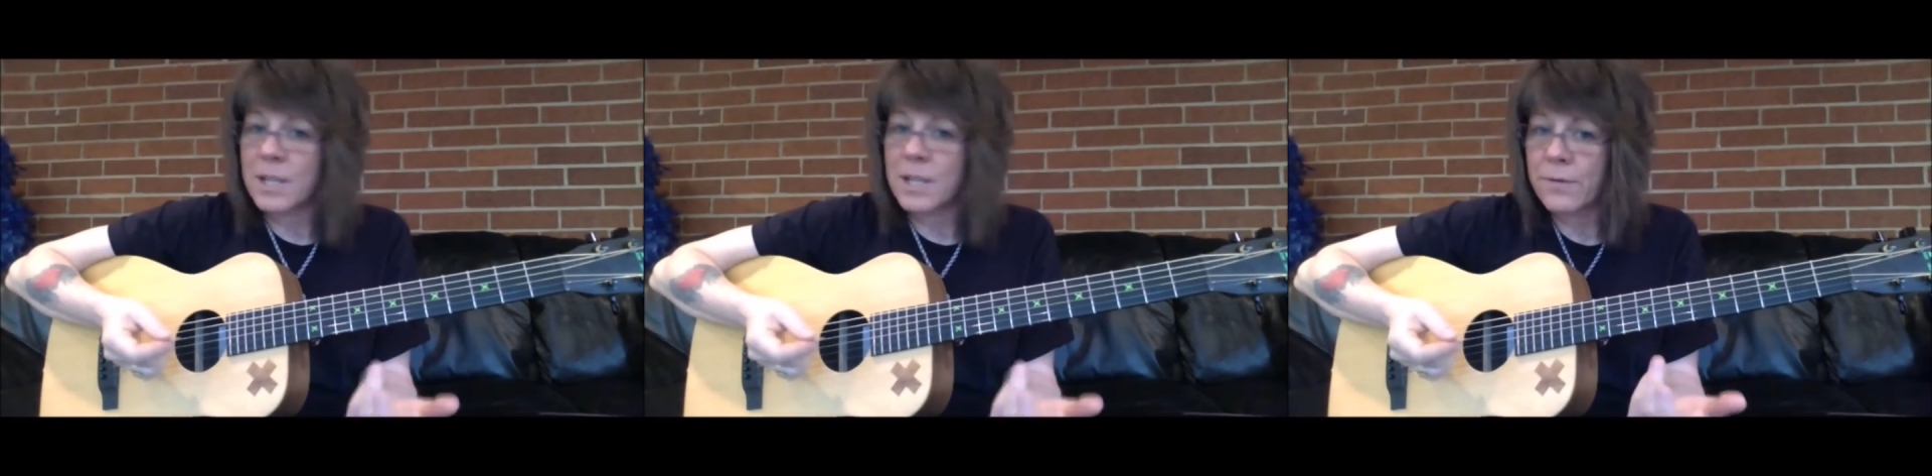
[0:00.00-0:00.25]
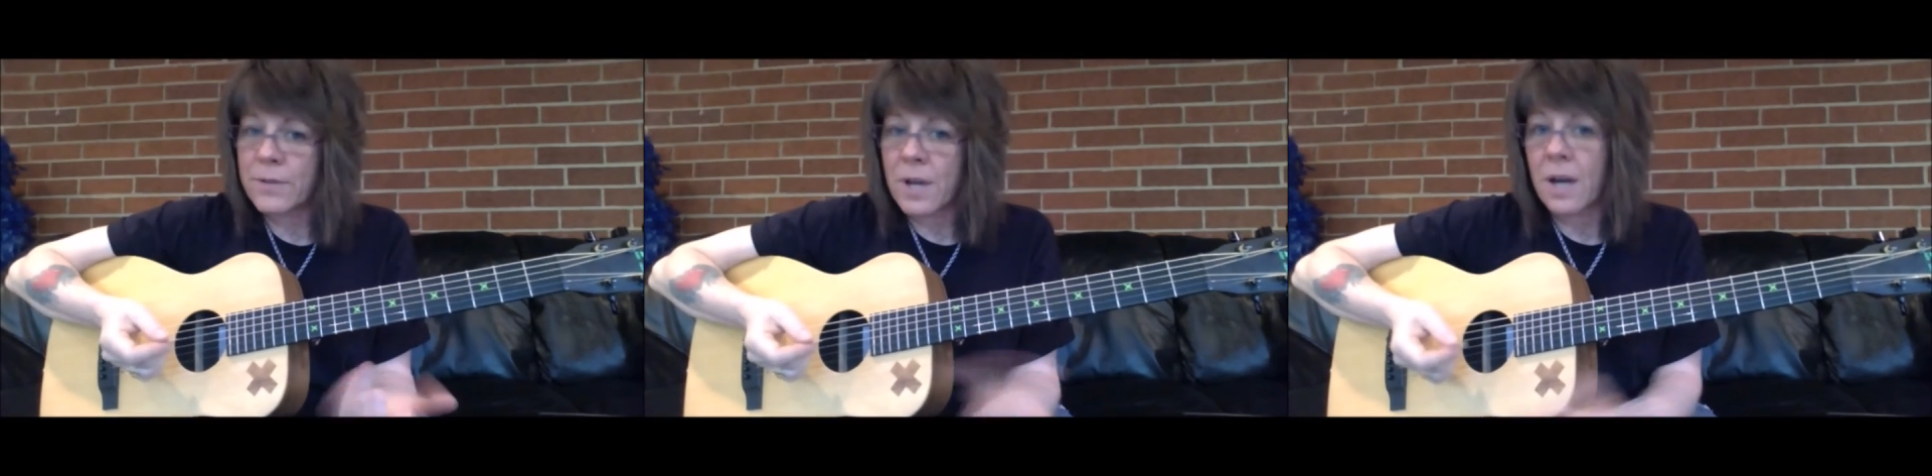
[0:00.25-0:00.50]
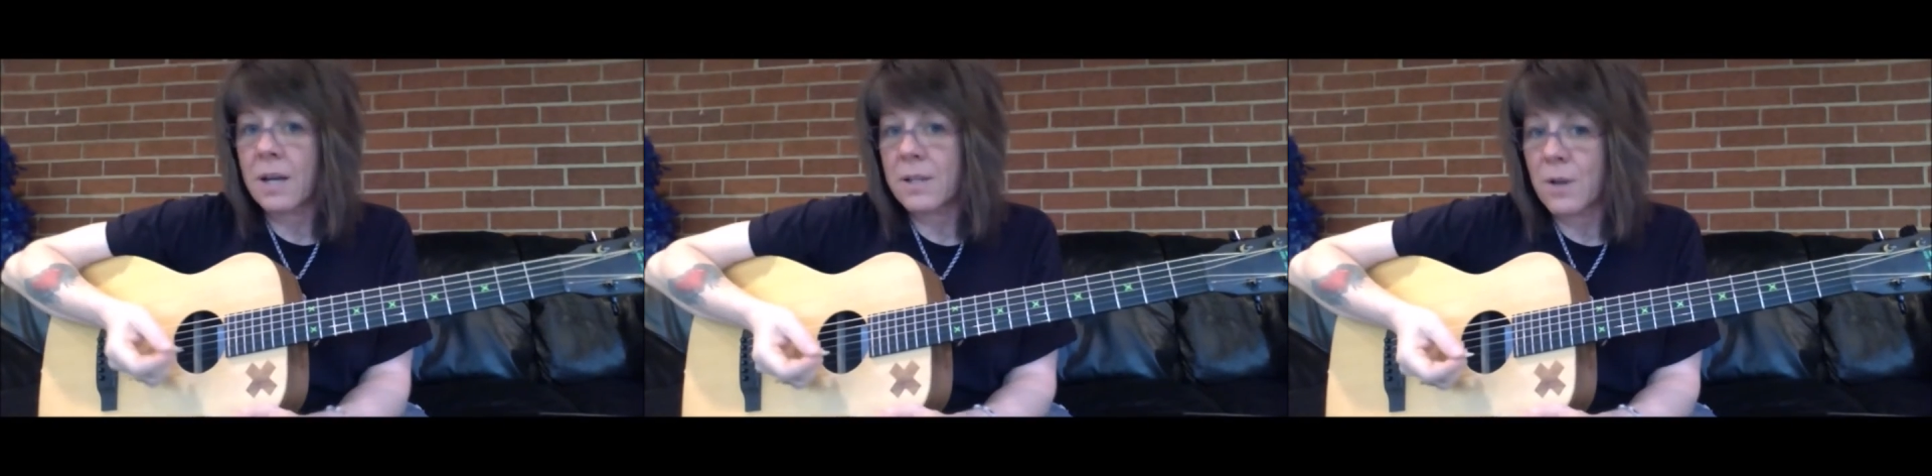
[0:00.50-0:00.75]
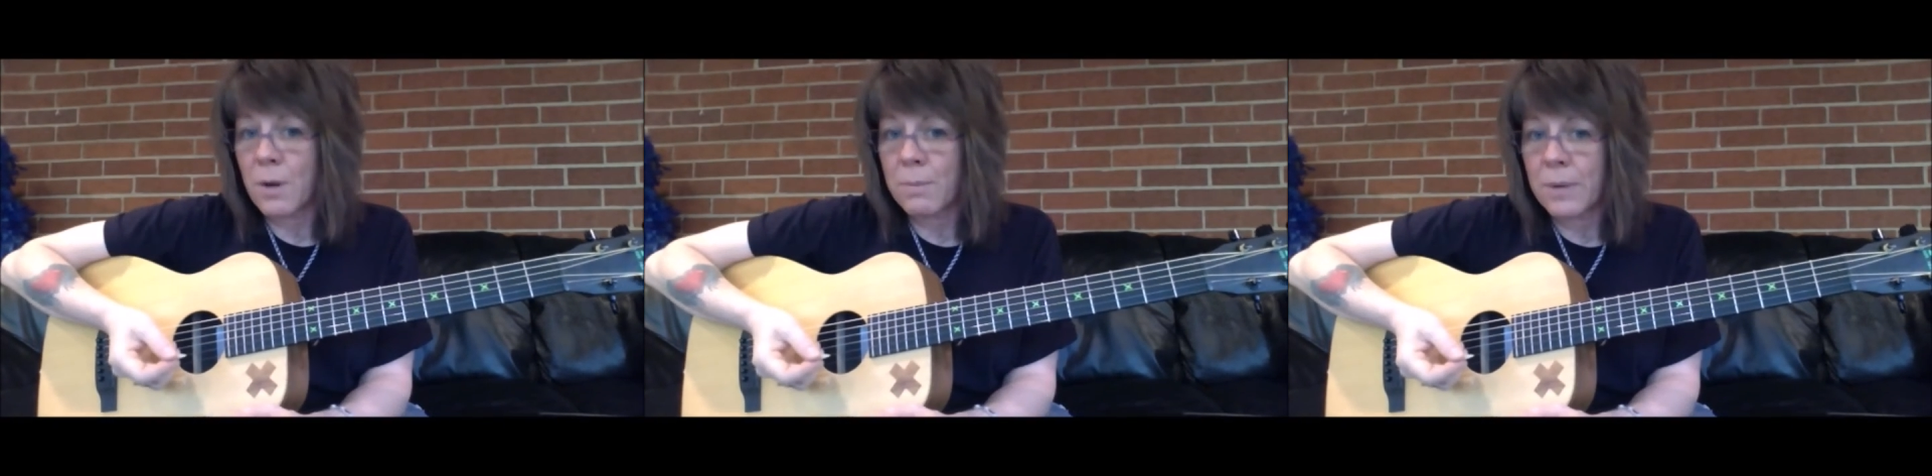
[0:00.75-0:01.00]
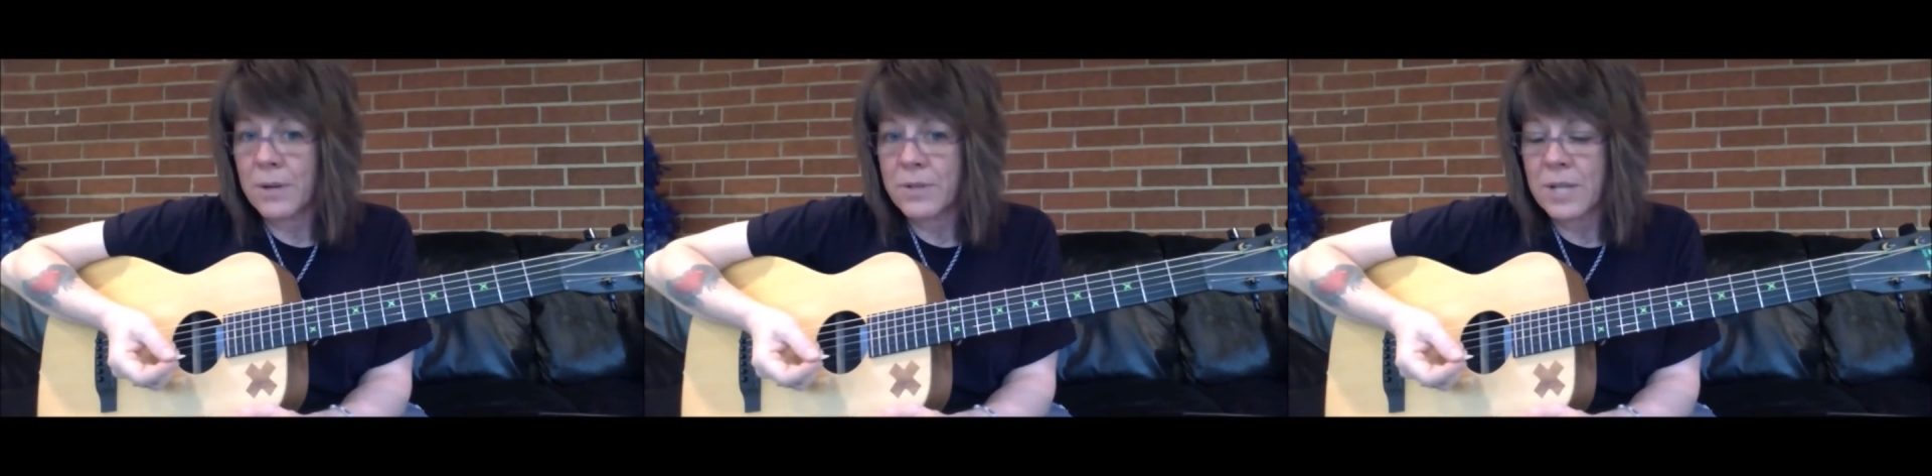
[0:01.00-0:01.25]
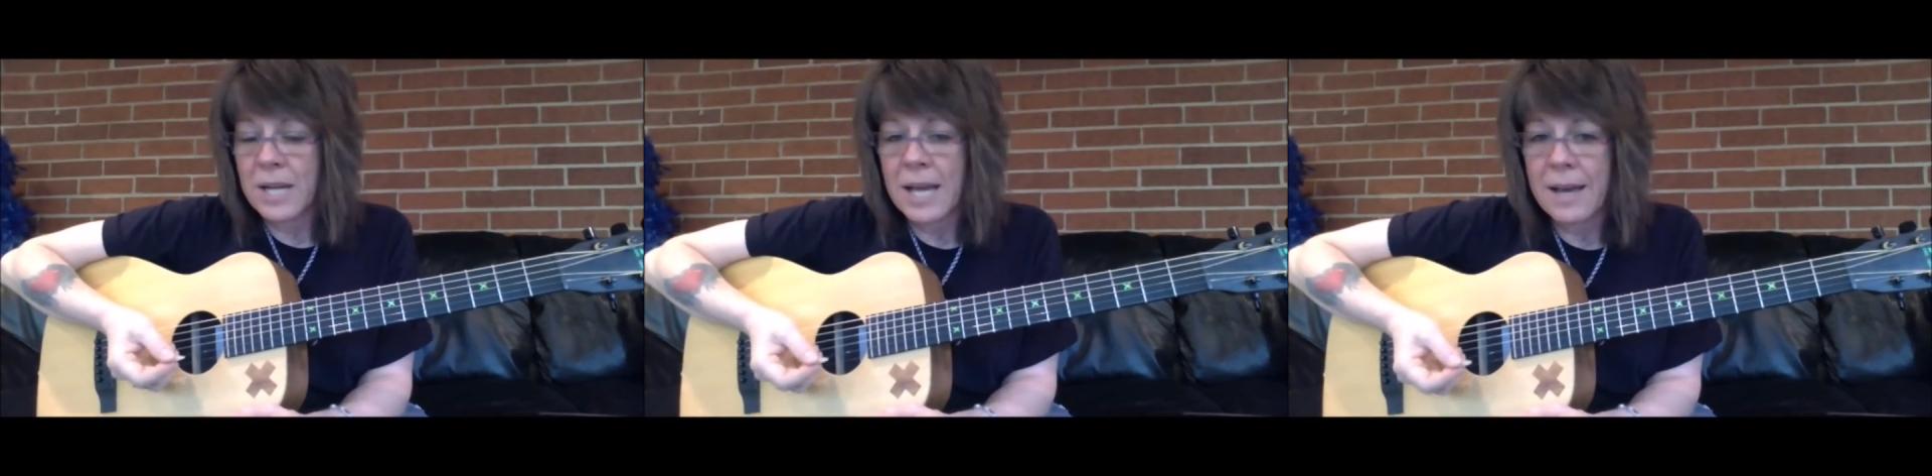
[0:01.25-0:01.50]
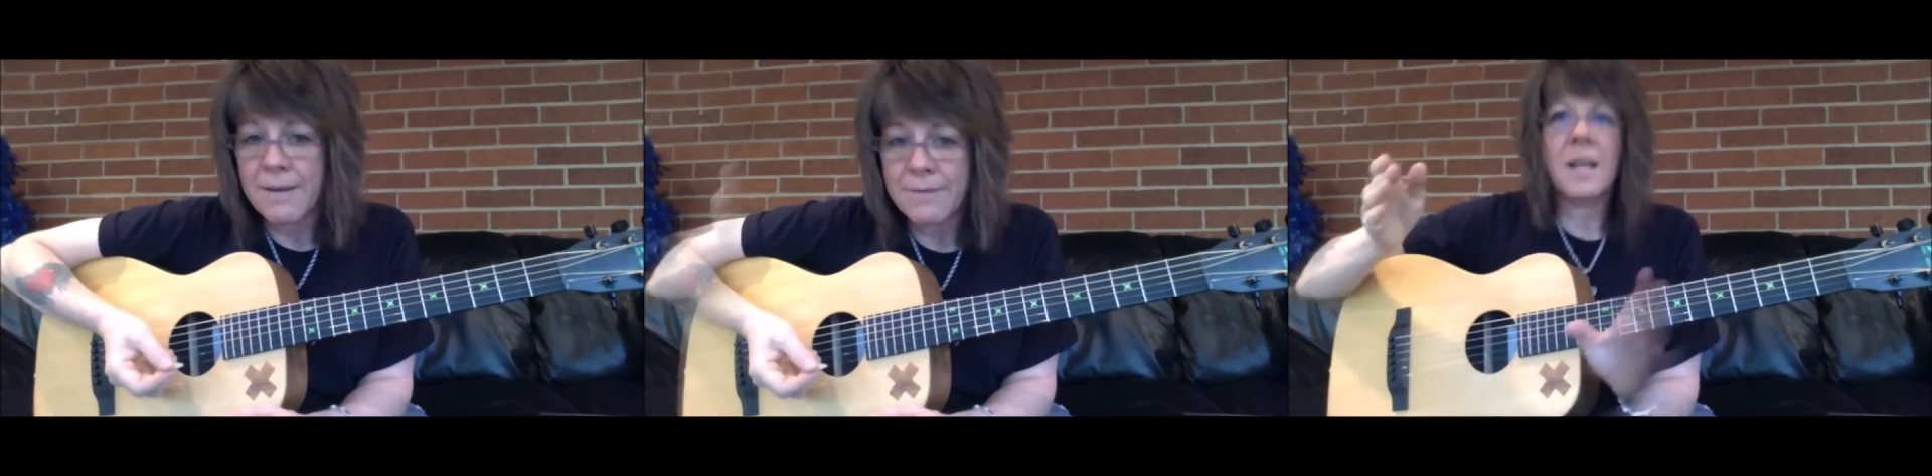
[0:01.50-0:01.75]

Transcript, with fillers: self-taught guitar players can have.